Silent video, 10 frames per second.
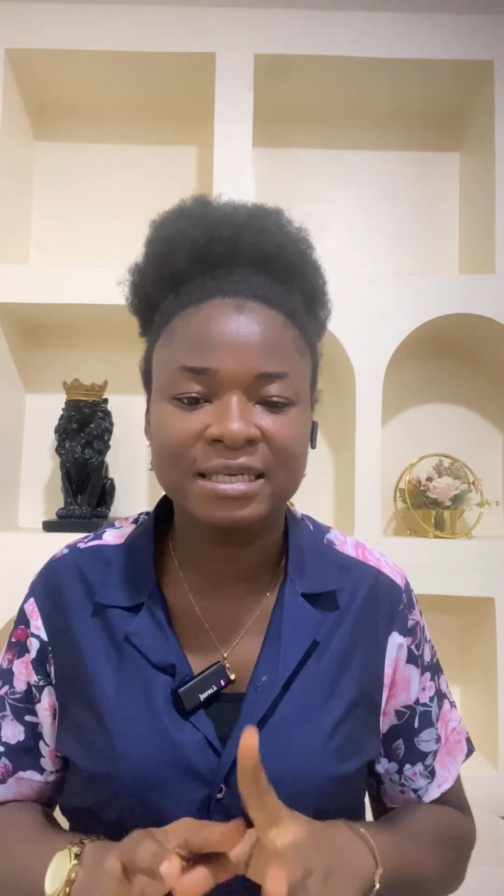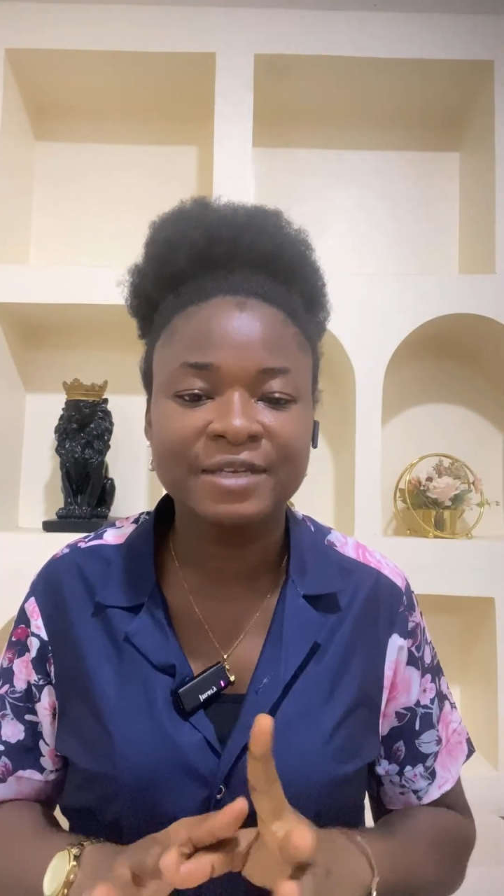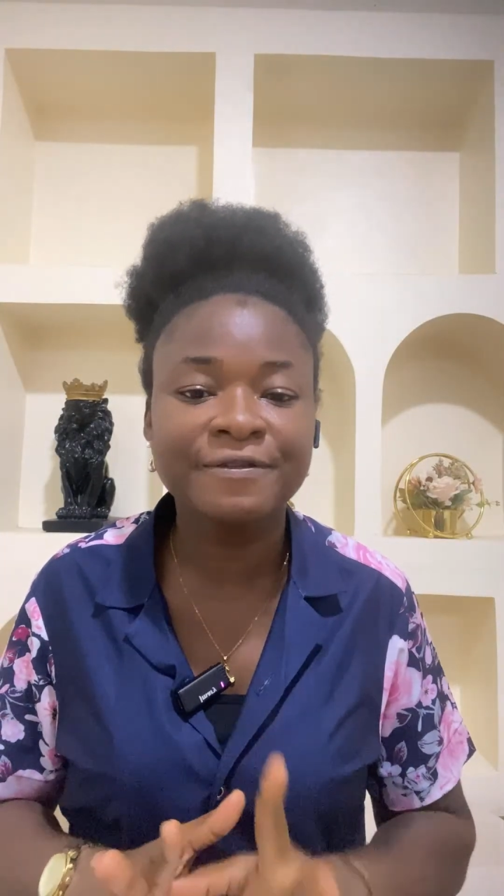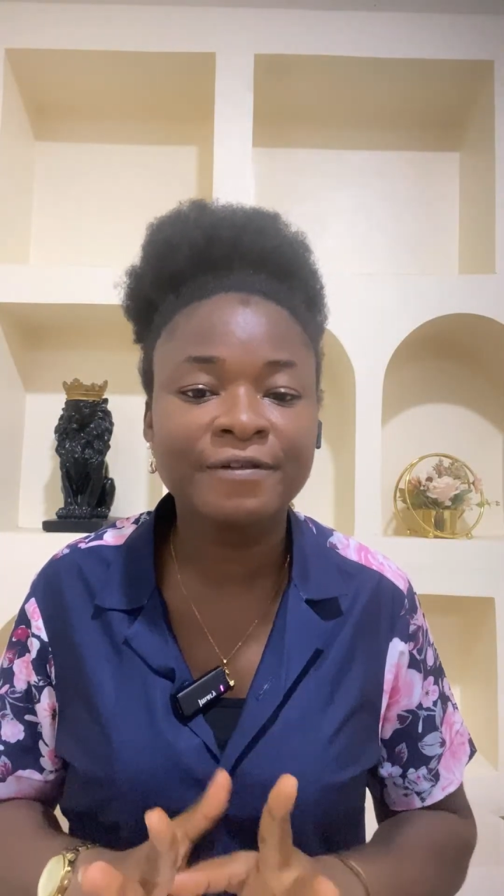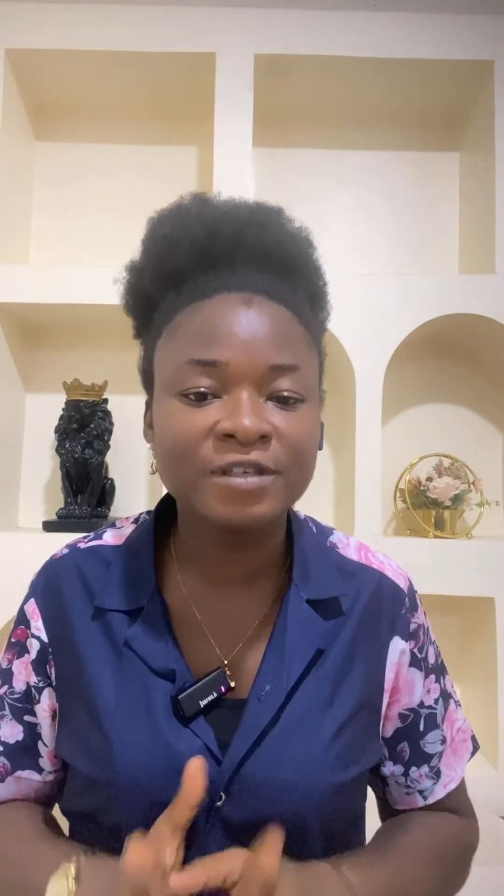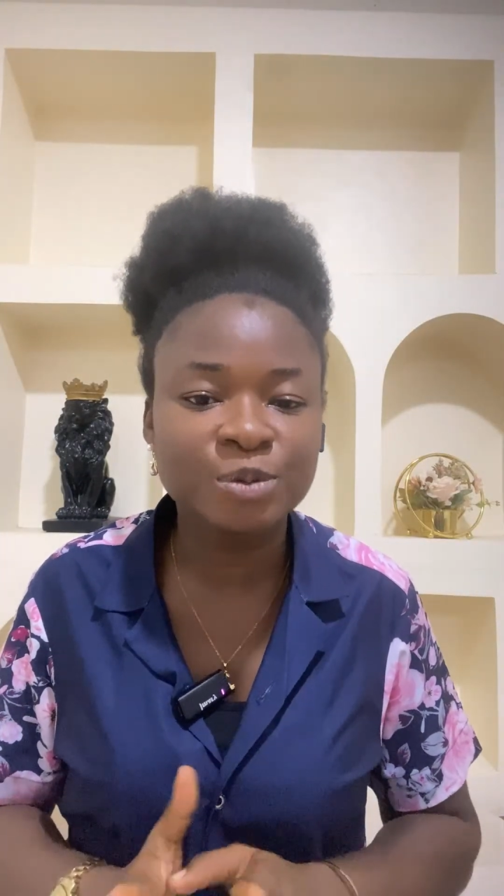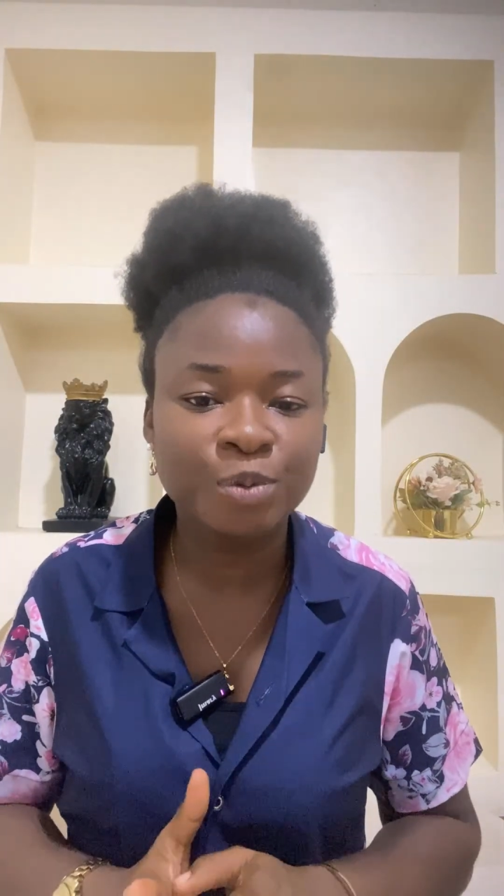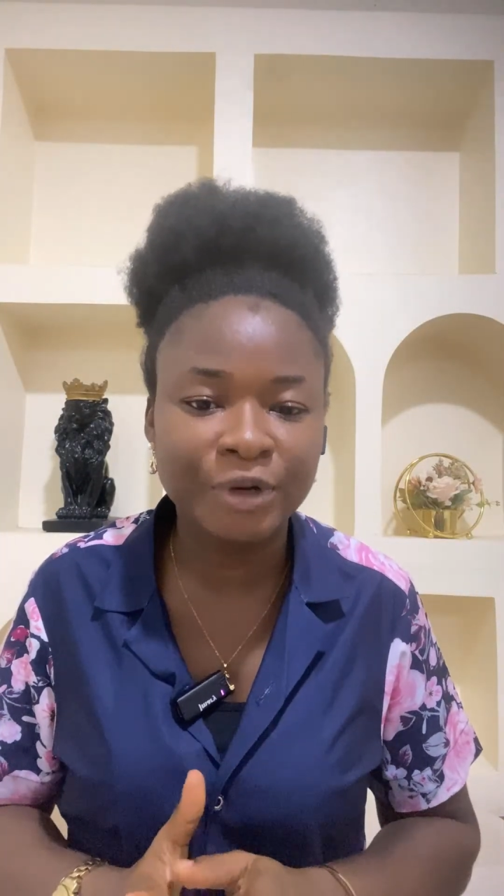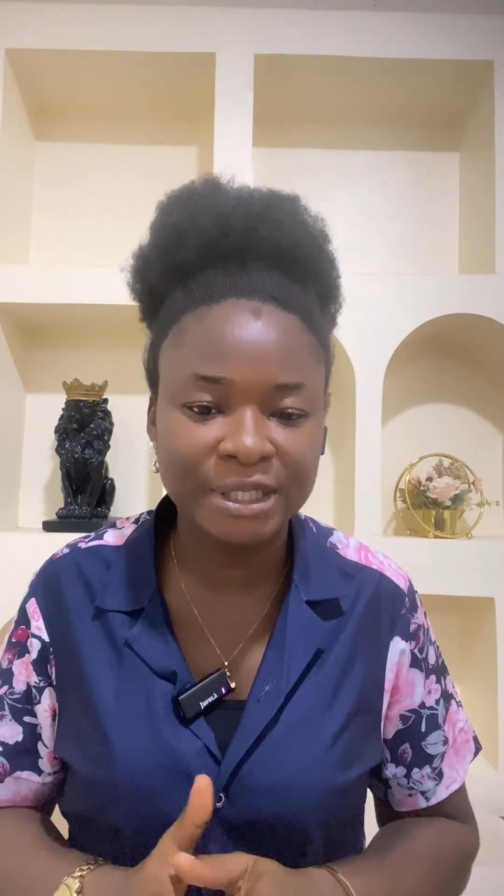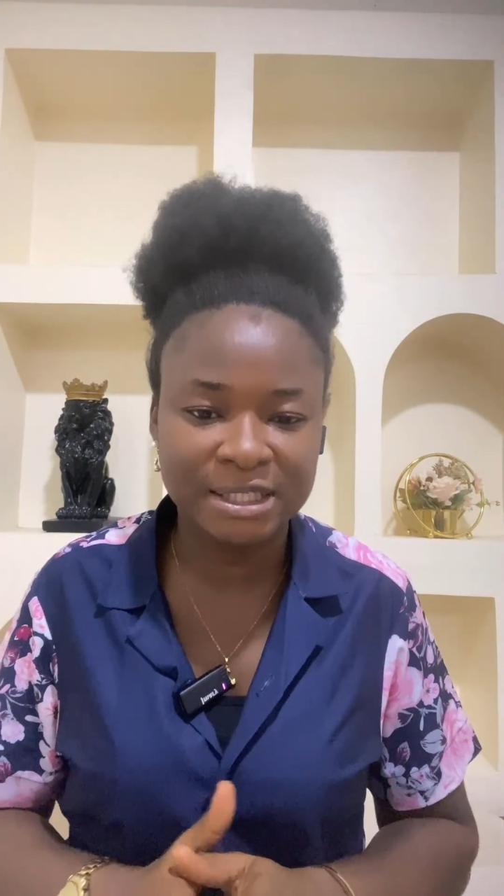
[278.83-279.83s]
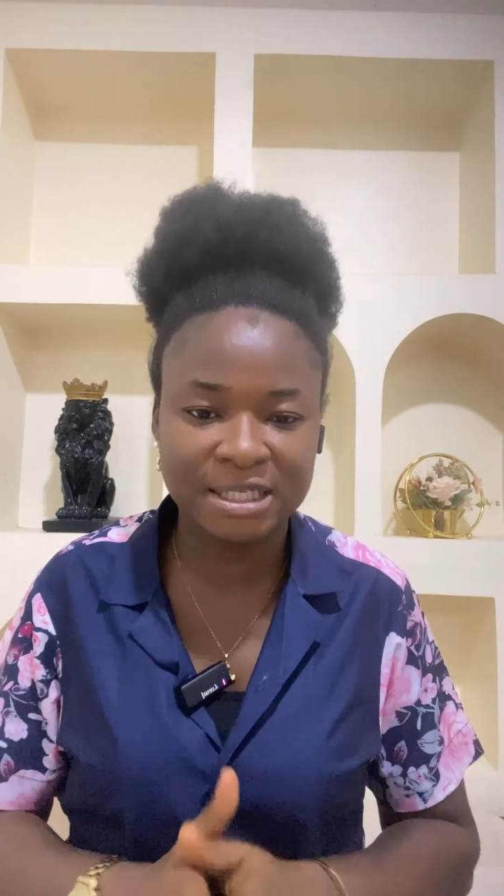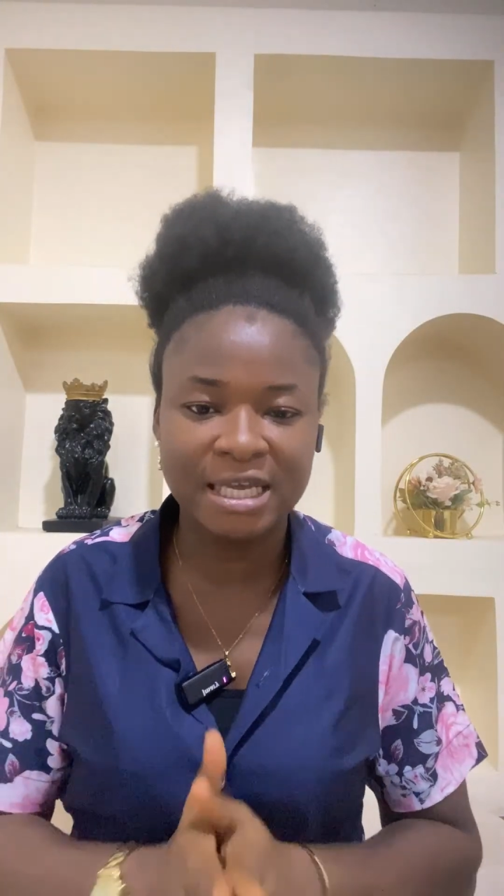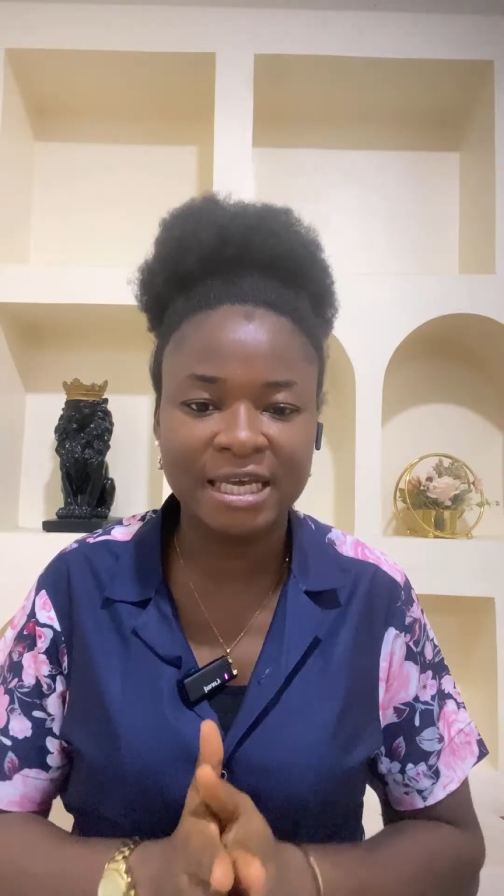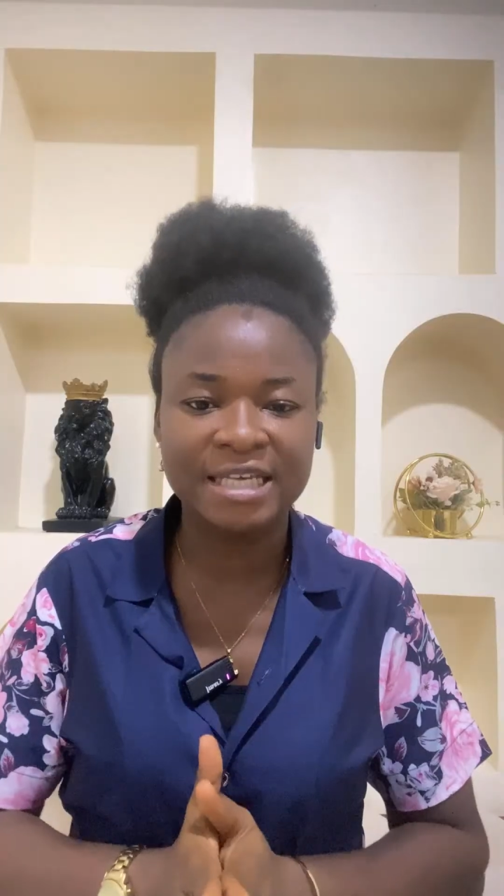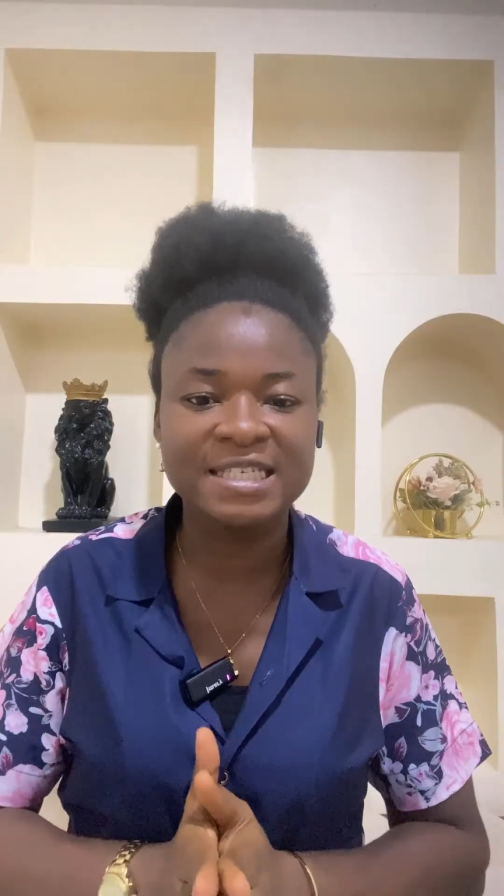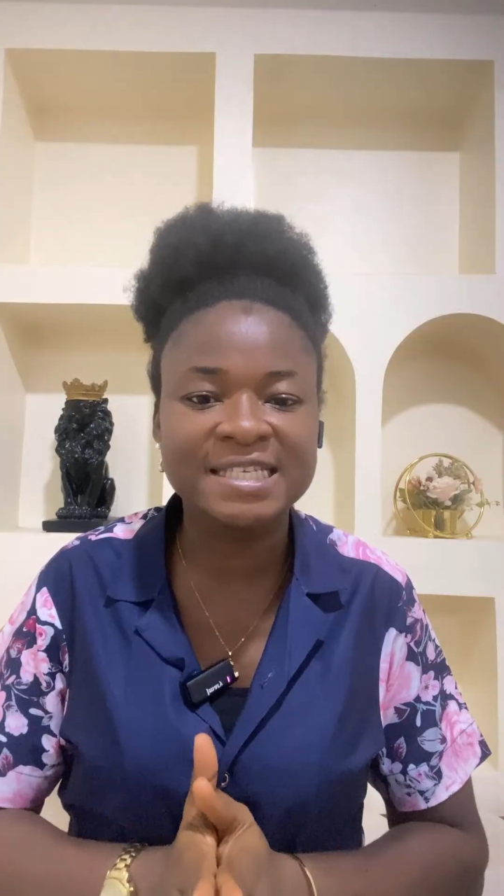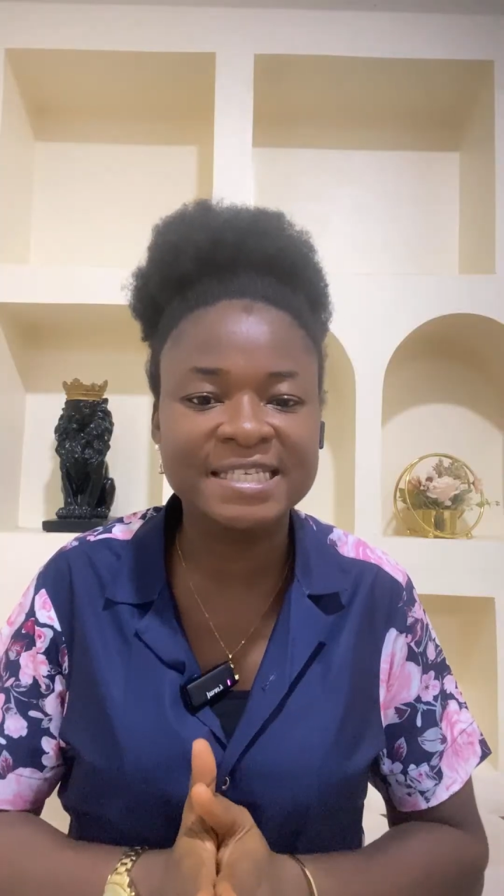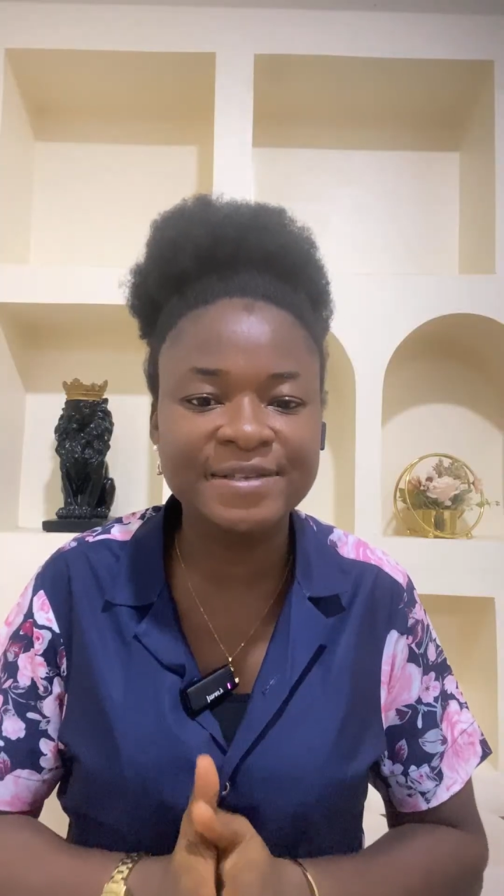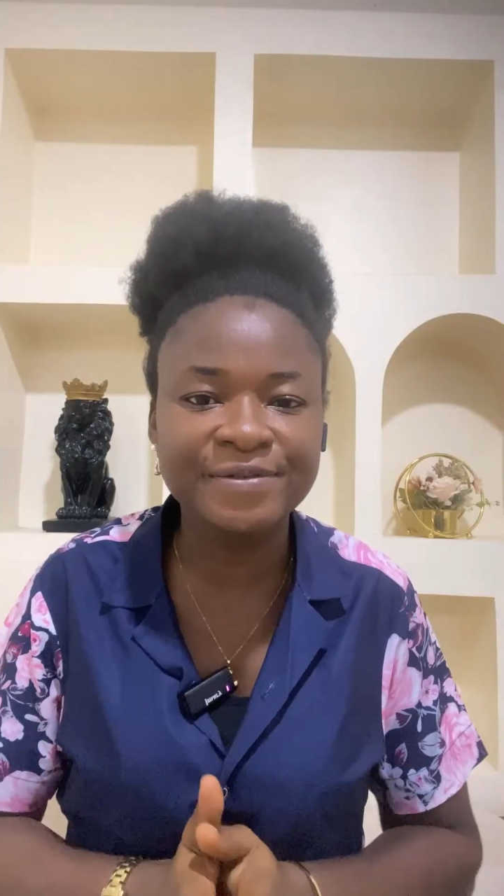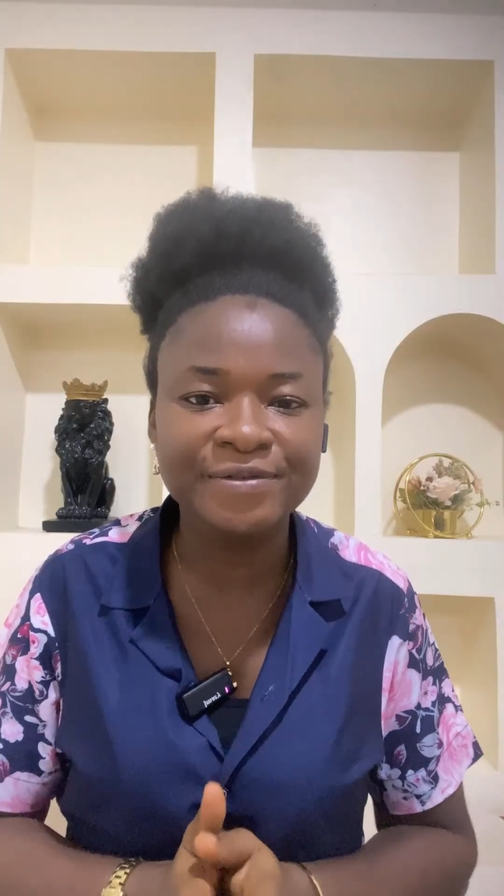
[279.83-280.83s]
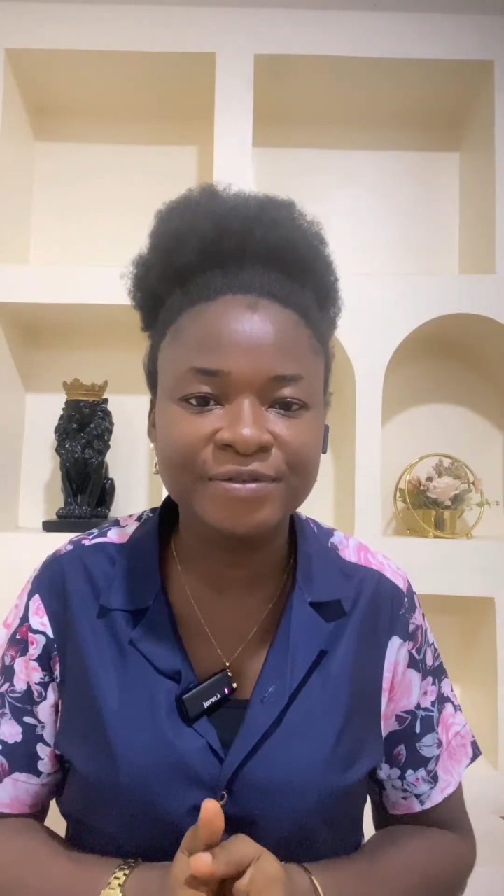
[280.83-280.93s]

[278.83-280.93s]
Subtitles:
The fourth point here is sieve.